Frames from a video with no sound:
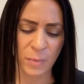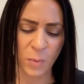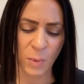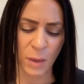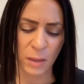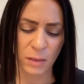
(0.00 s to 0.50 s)

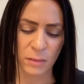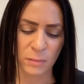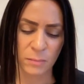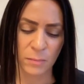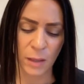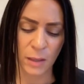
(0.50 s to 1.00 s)
away,
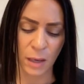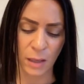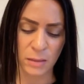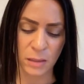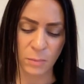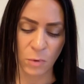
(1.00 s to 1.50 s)
and
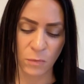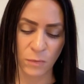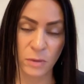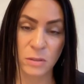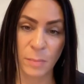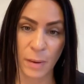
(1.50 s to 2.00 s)
handed him
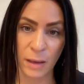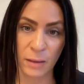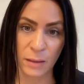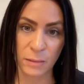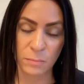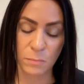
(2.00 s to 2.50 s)
over to
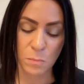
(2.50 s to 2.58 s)
Pilate.